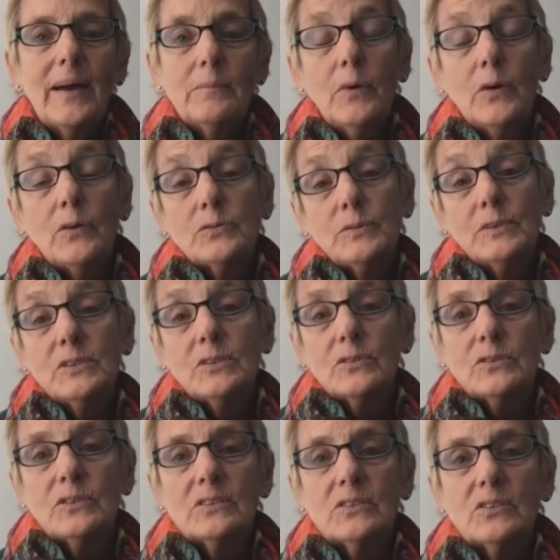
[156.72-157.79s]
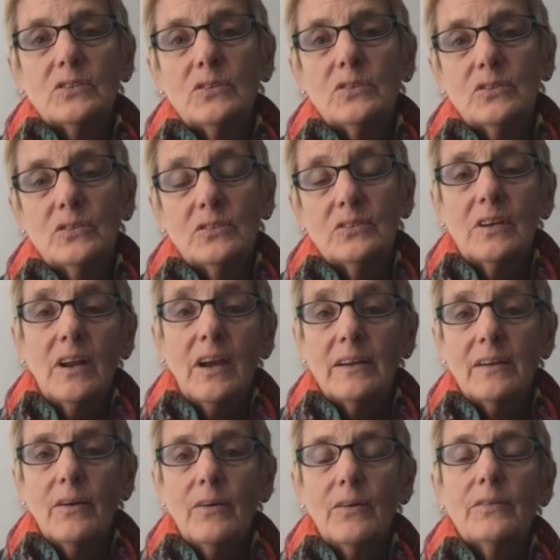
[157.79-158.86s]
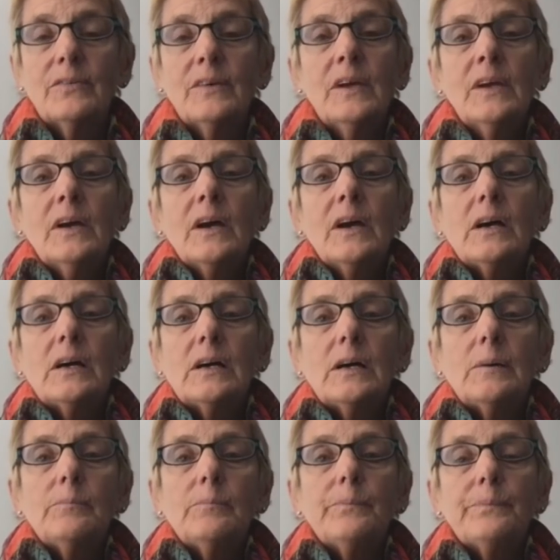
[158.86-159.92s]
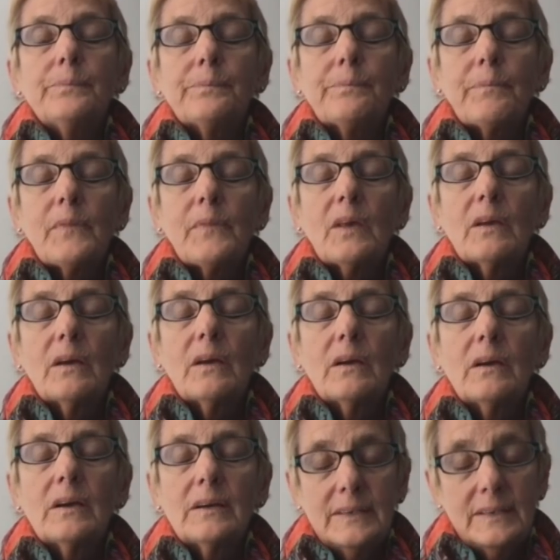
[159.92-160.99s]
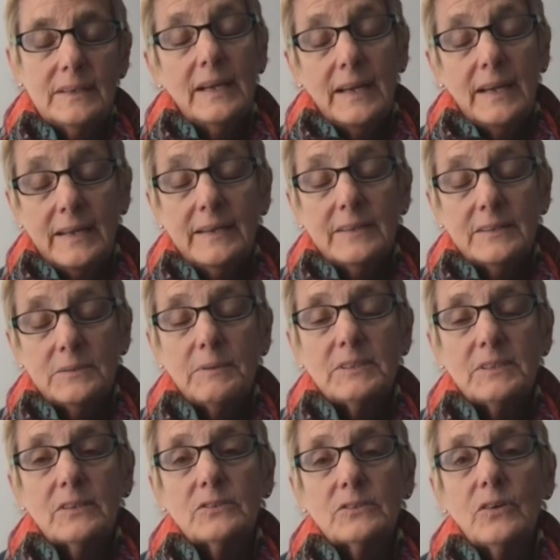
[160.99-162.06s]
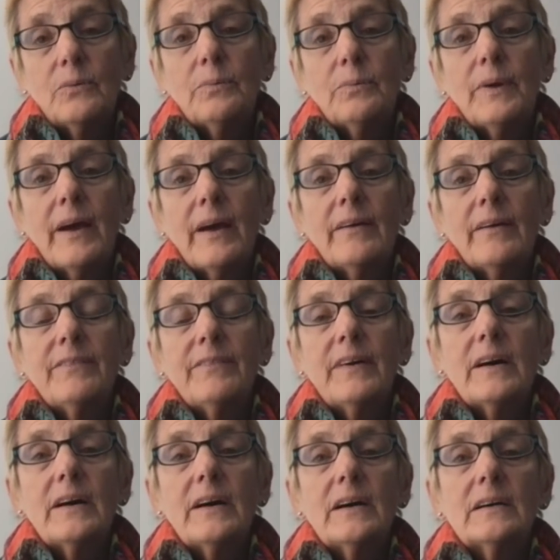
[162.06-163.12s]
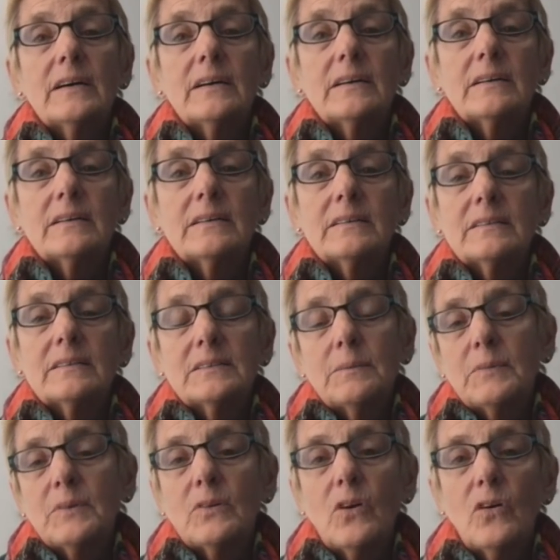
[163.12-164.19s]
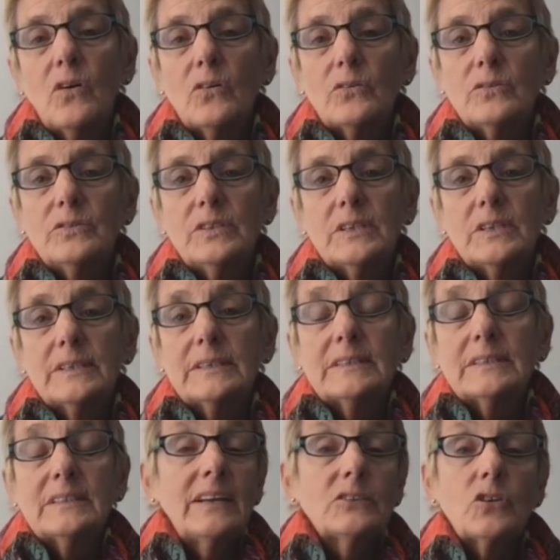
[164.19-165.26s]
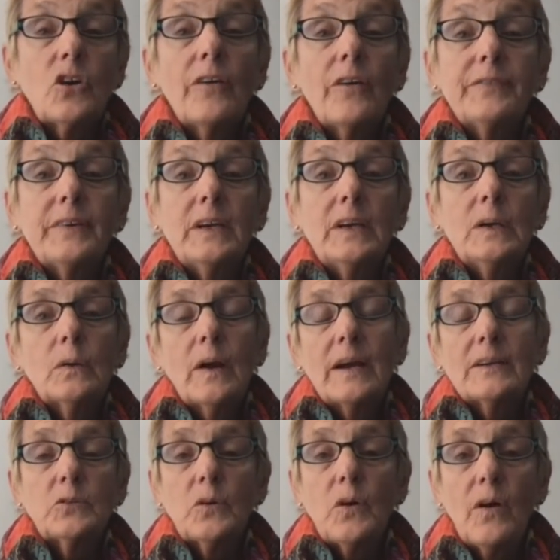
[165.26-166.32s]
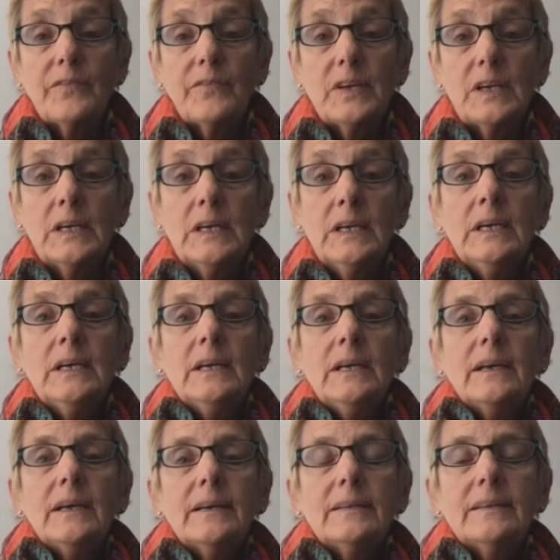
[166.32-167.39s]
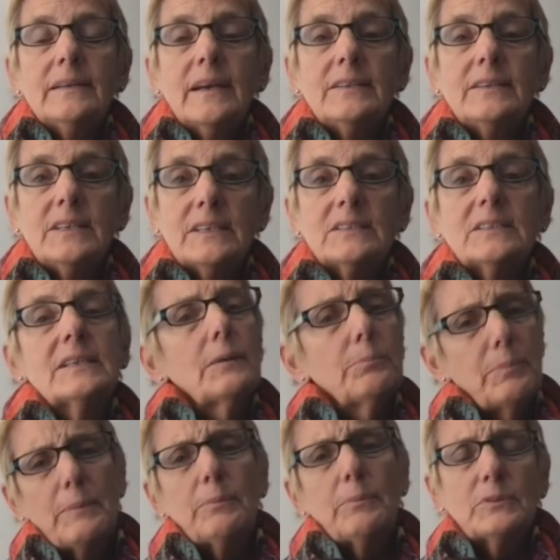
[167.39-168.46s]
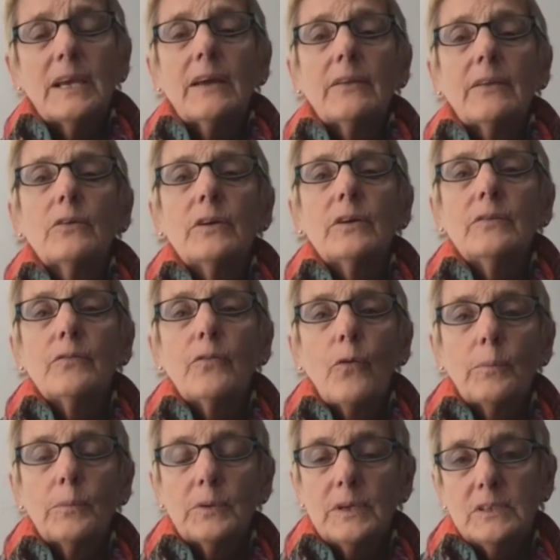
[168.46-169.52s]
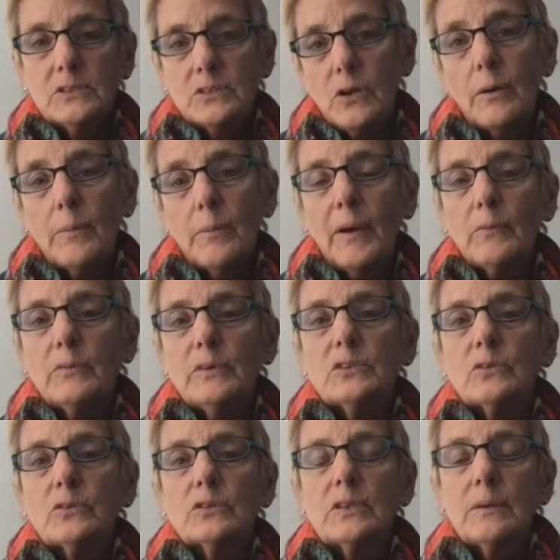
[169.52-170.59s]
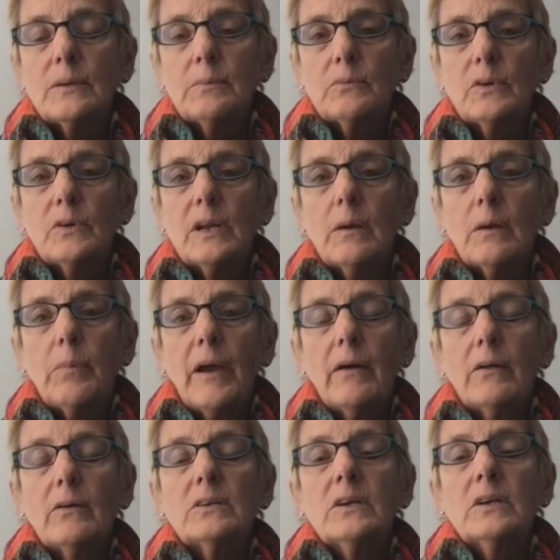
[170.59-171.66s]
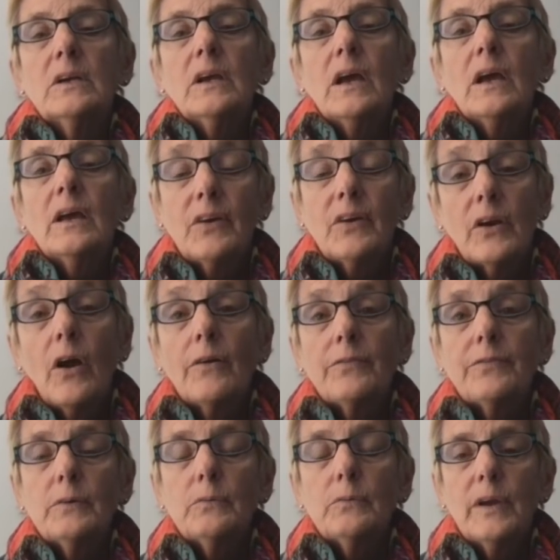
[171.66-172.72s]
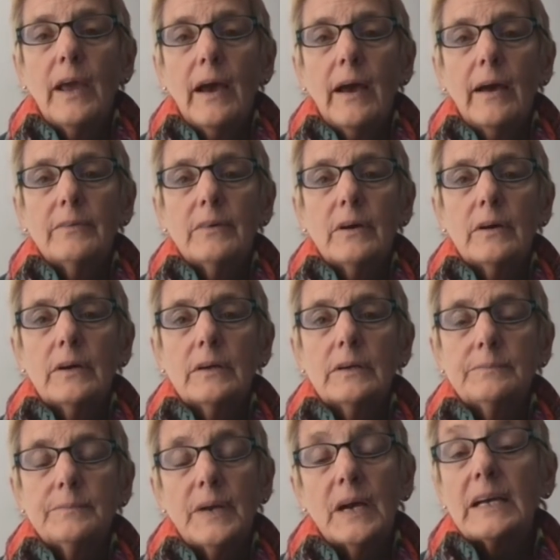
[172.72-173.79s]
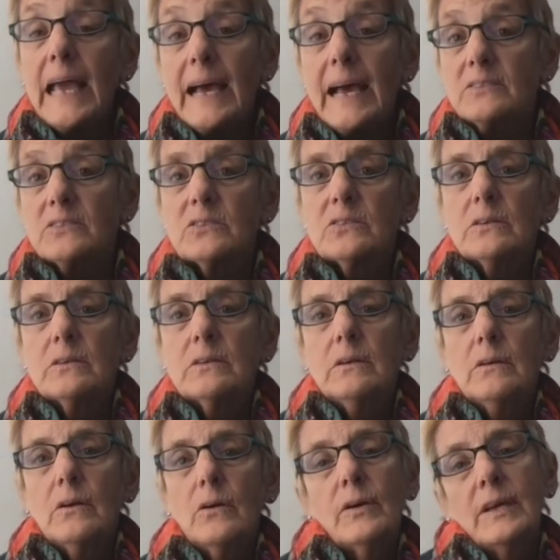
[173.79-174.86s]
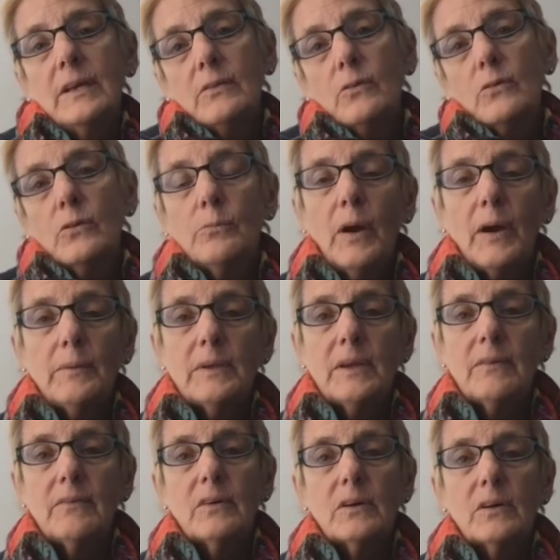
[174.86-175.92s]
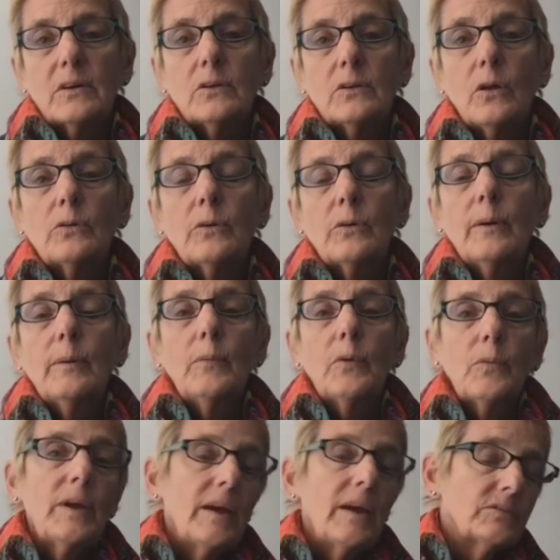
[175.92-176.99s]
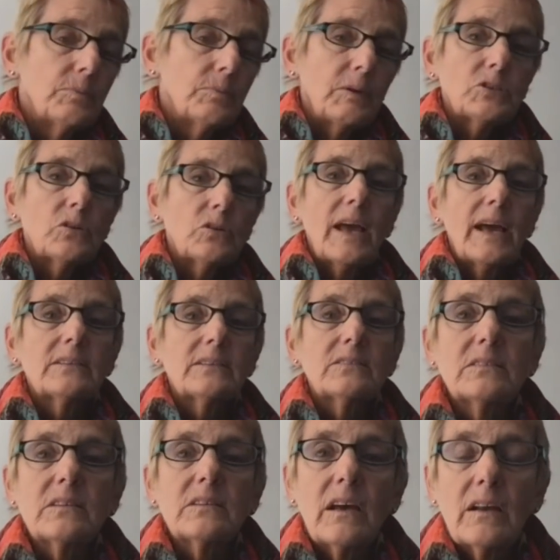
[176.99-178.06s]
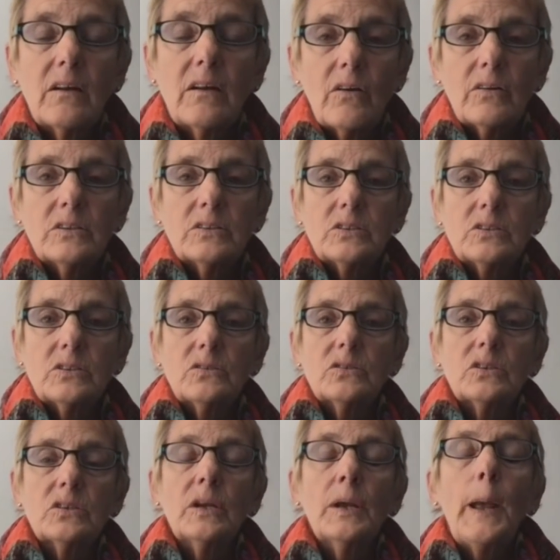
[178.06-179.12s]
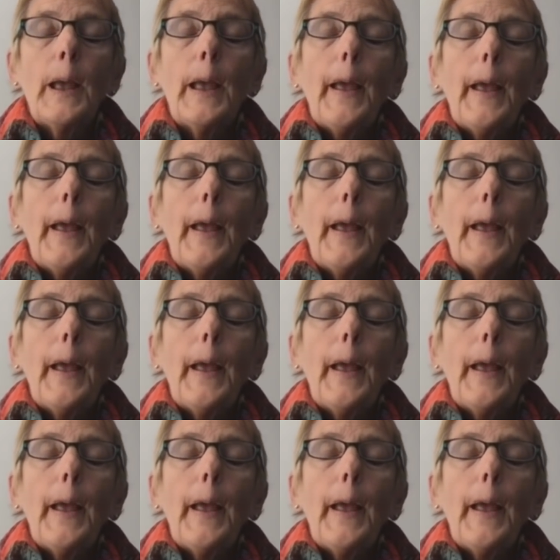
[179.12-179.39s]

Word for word: at most research institutions that I know of, um, uh, and at Space Telescope, we have uh, something called uh, Science Coffee or Astro Coffee. And the idea is to get people together informally to talk about research they've been reading about. And very often we have um, a guest you know, either might give a colloquium or we have special guests at our institution.